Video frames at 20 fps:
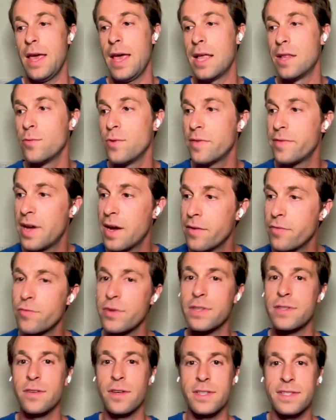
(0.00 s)
And with
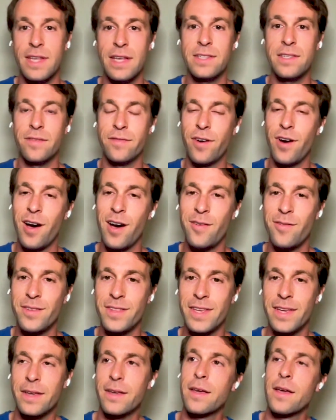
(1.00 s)
every successive
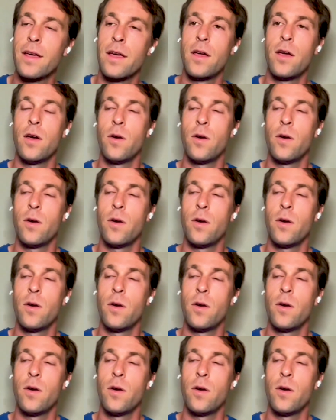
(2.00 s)
halvening,